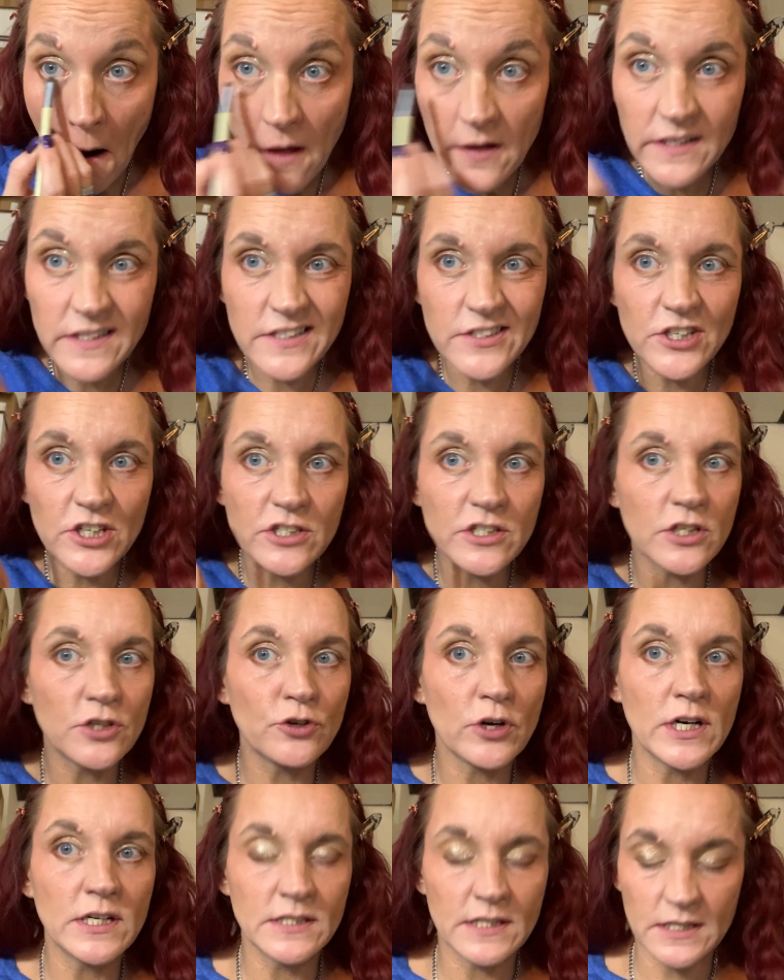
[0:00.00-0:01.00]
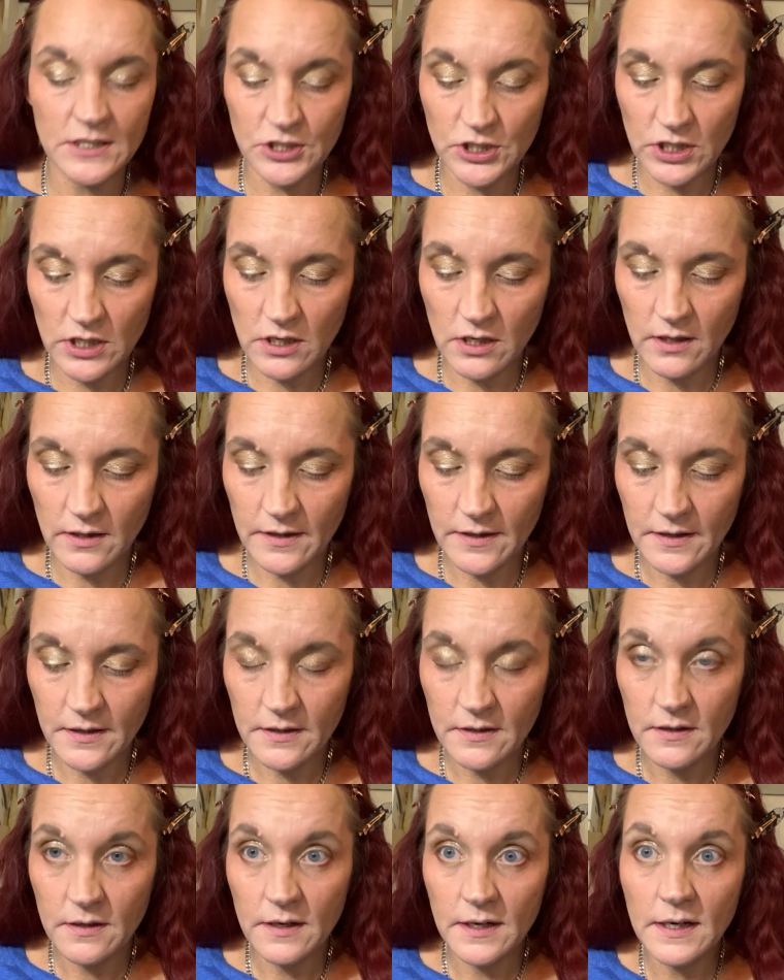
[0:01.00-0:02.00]
This is just the transition color
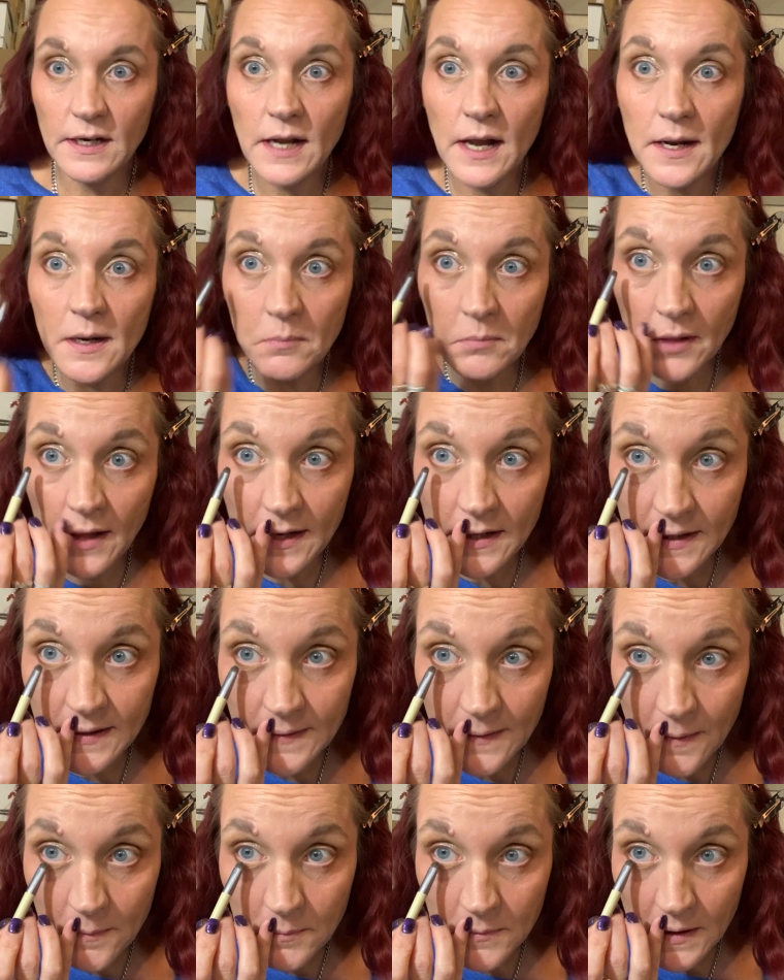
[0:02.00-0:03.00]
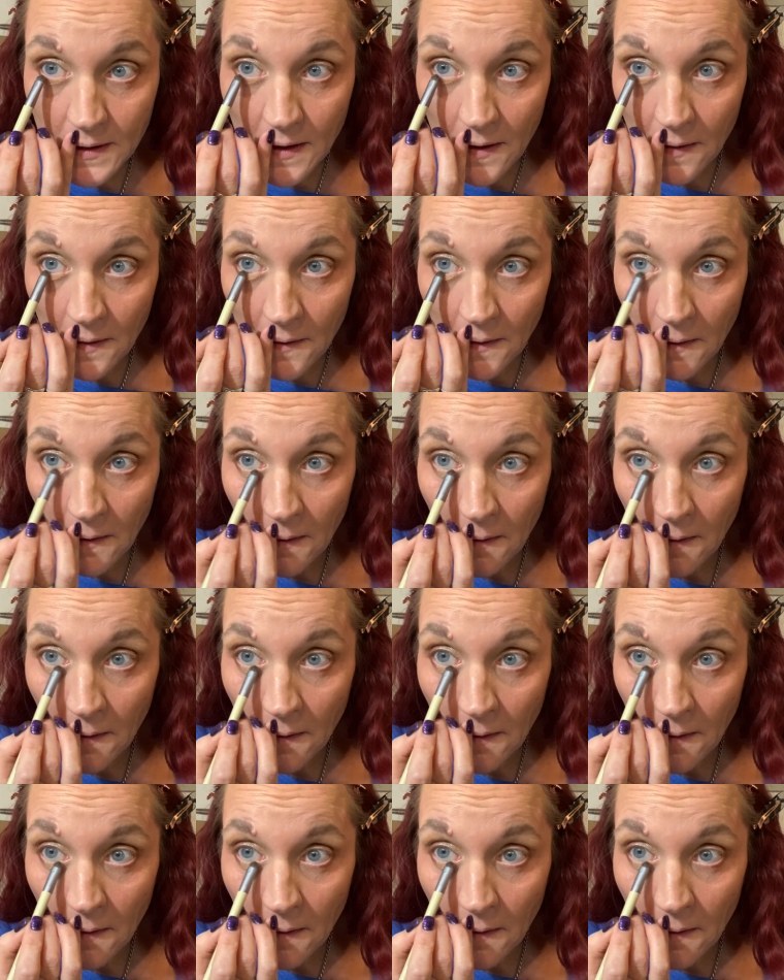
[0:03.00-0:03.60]
and kind of blending them together.